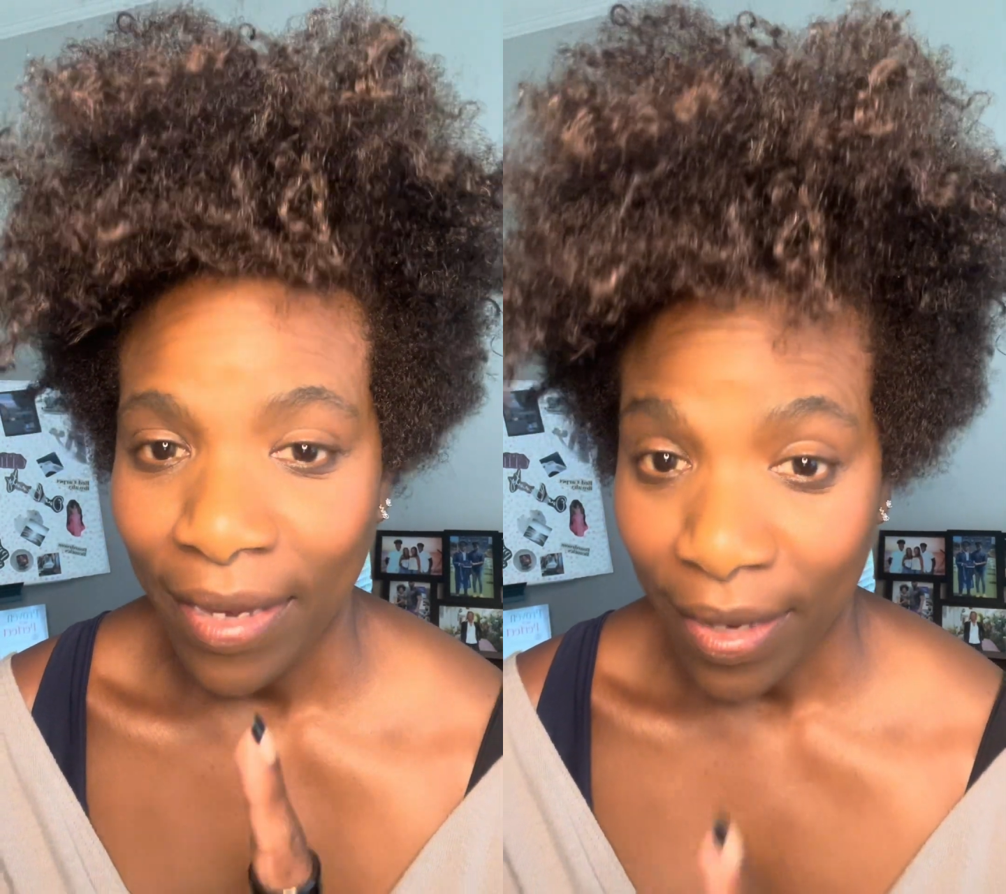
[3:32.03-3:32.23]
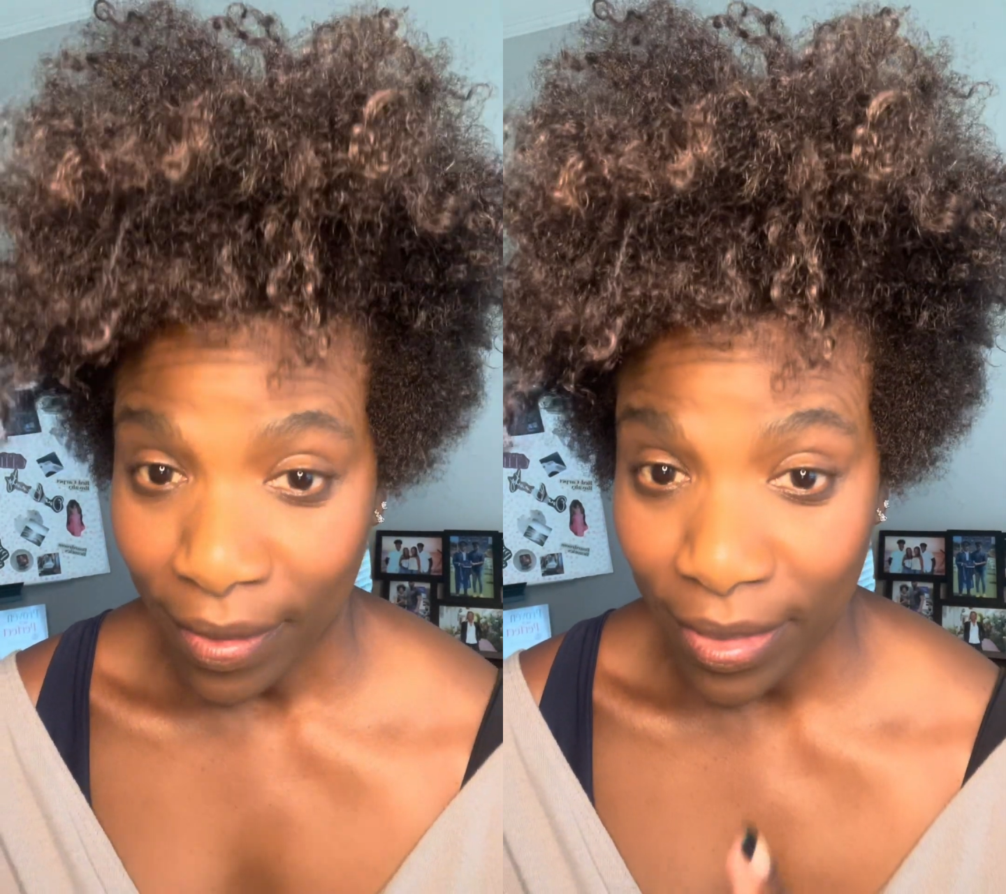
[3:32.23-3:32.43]

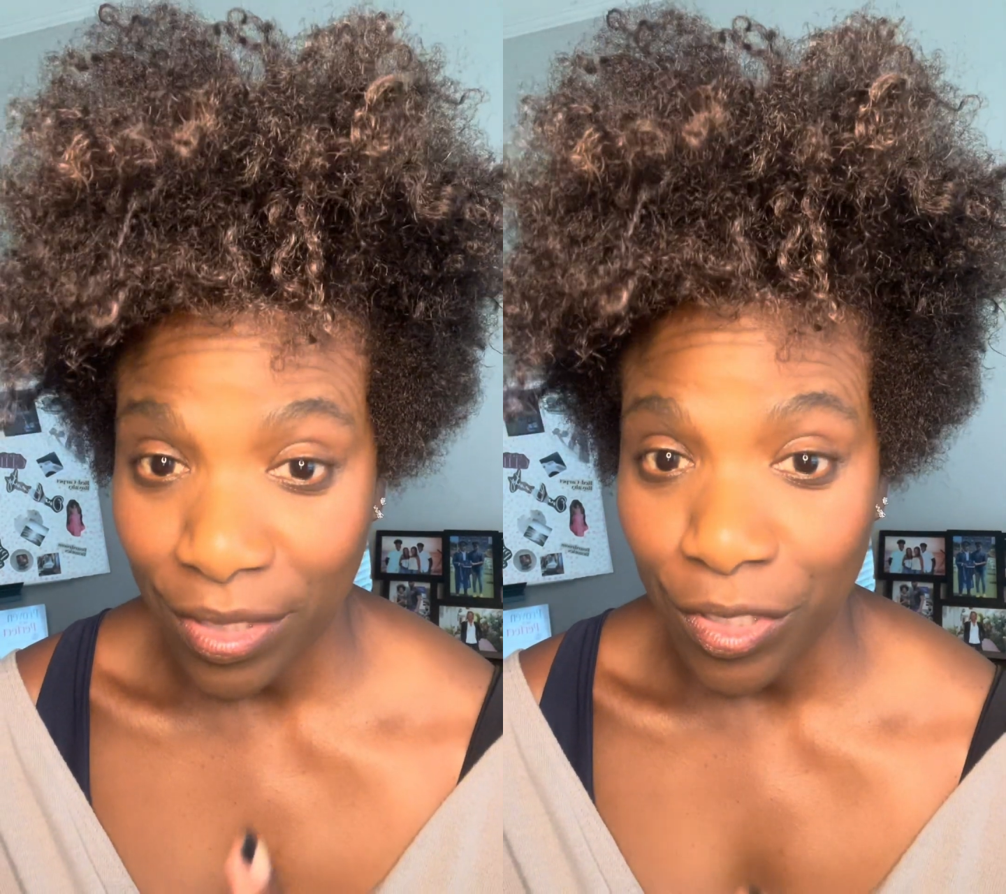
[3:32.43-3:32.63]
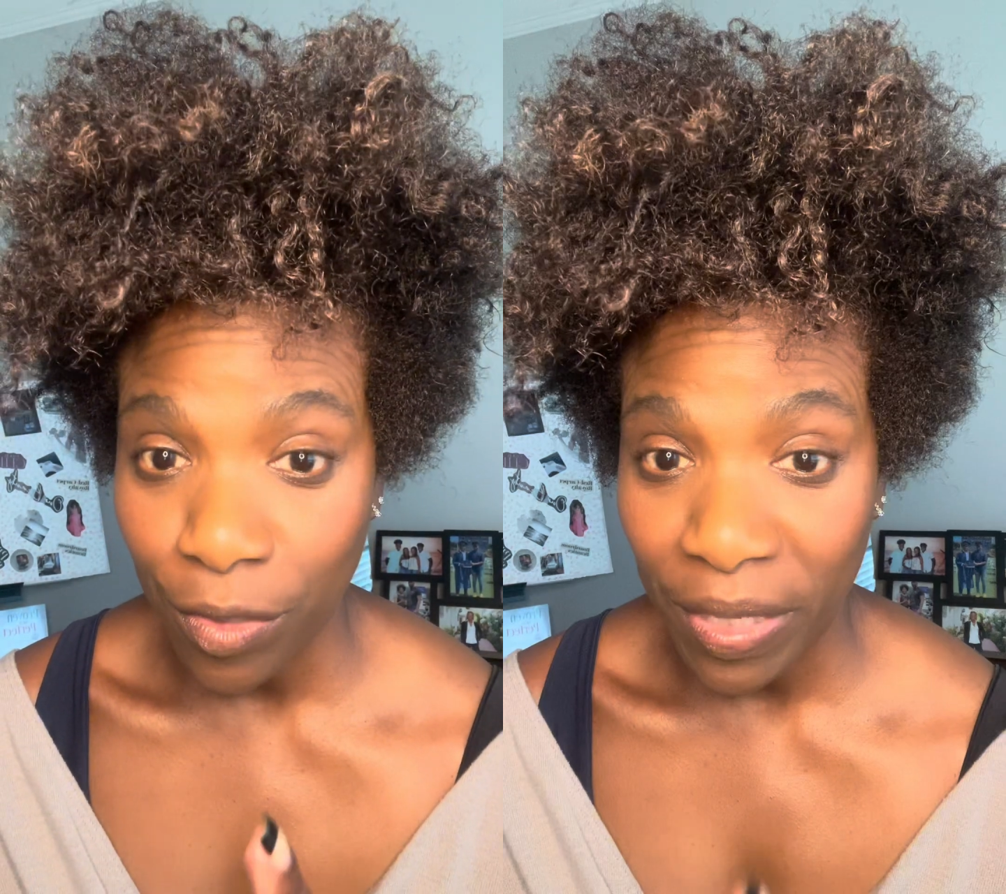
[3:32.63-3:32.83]

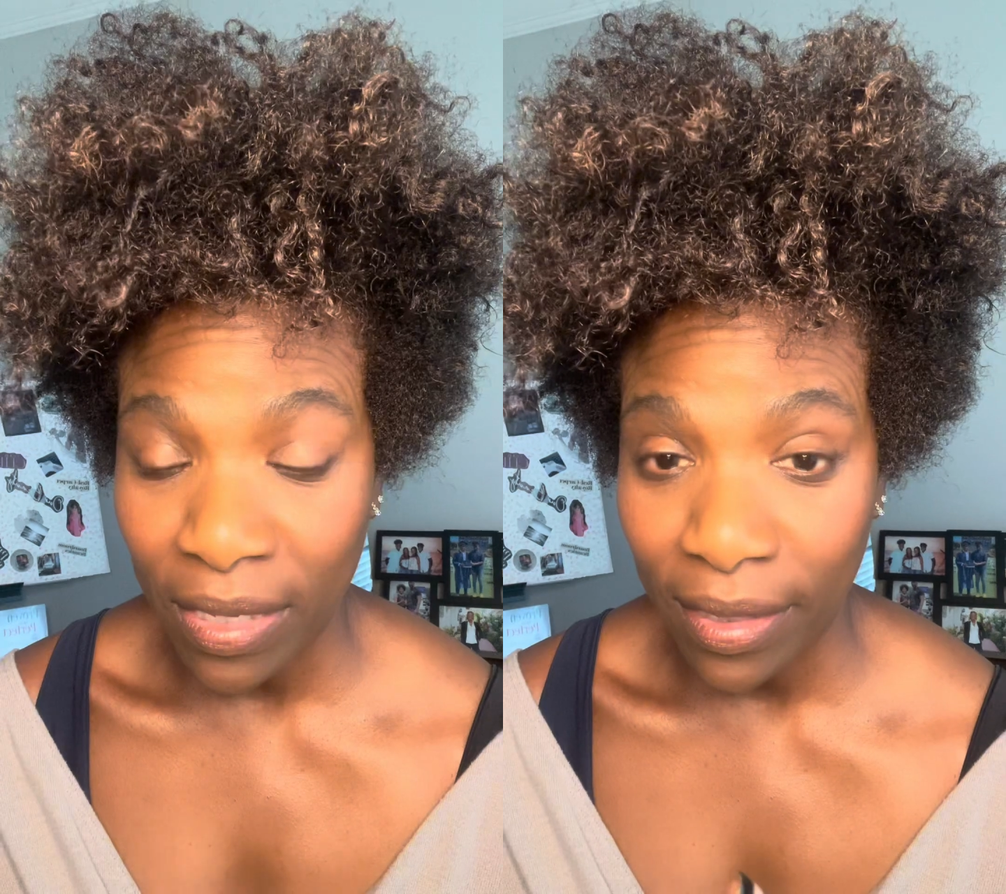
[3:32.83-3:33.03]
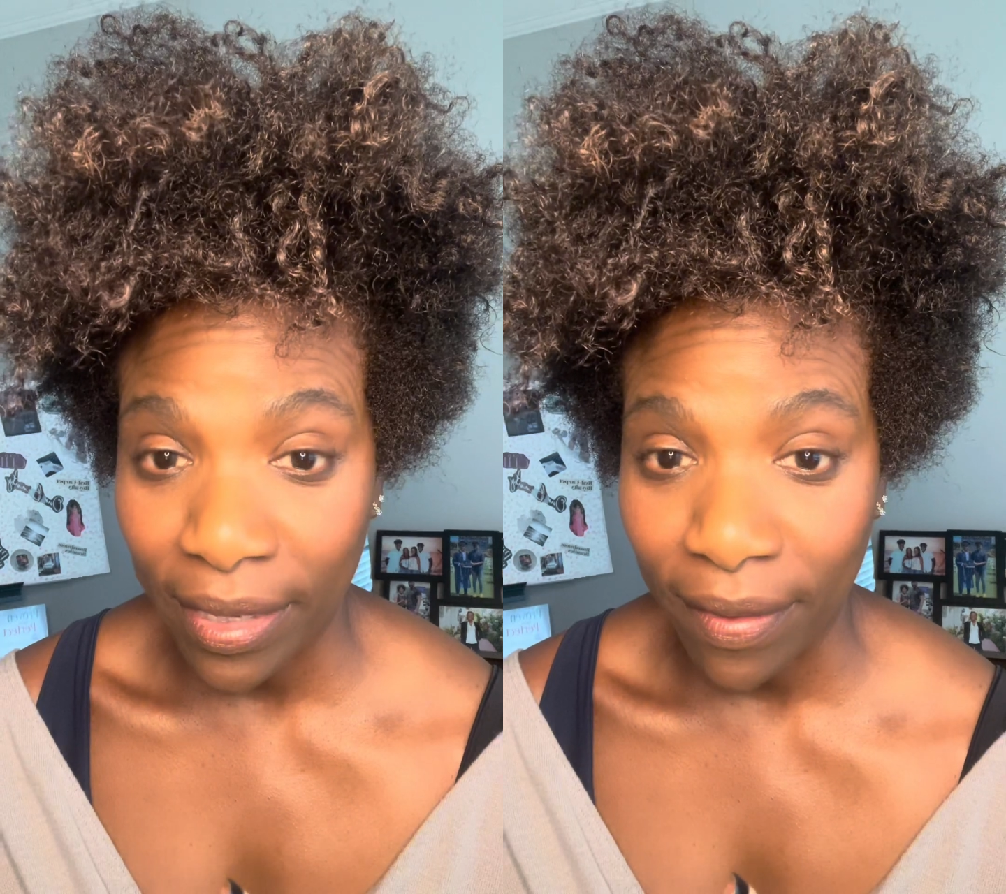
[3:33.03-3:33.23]
Listen to me
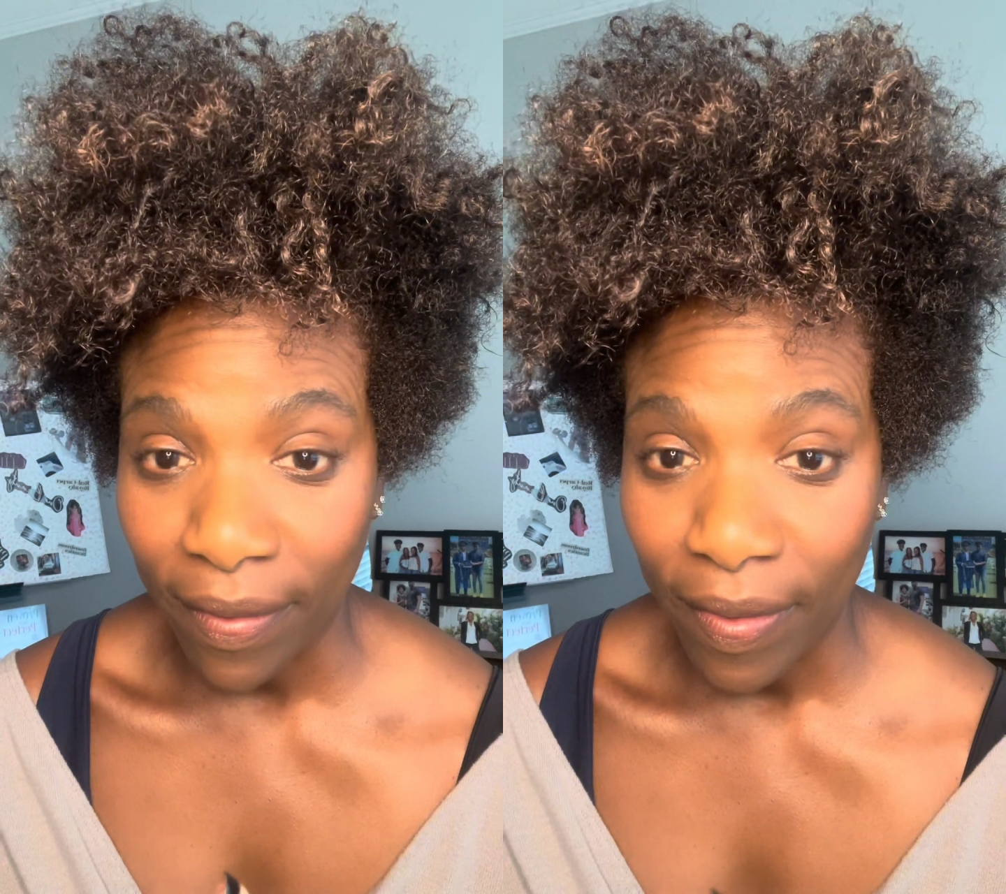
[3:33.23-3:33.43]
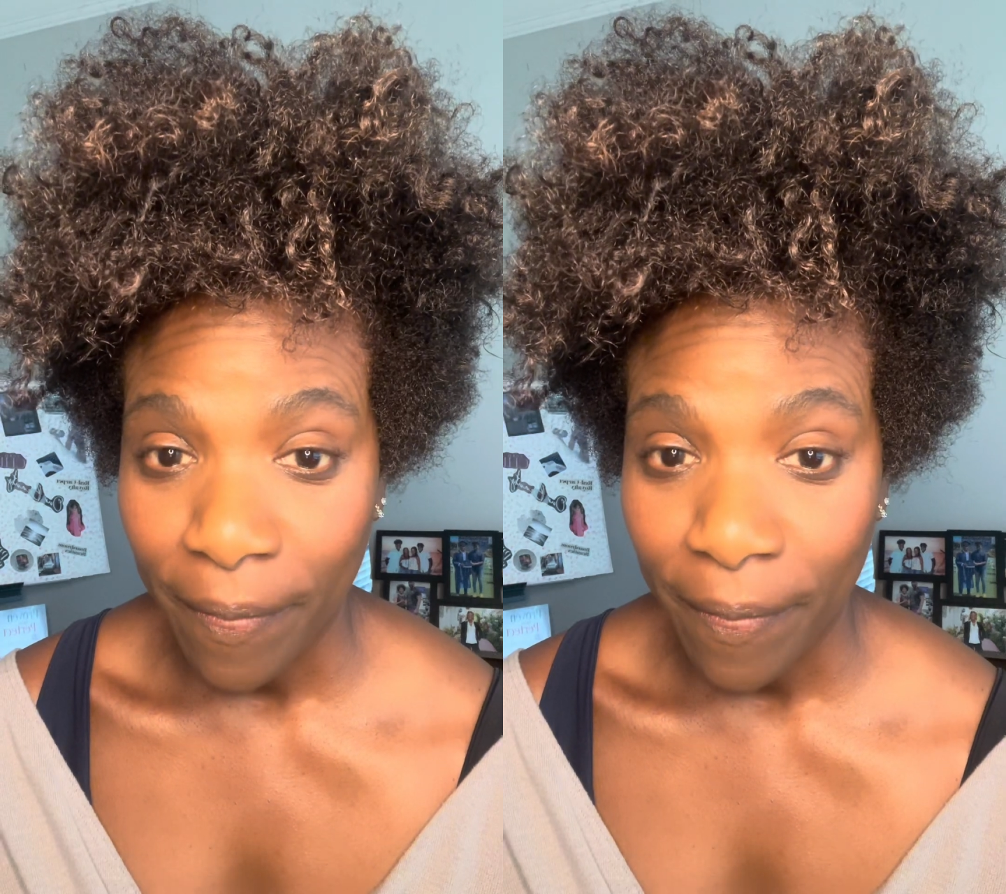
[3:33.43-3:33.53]
clear.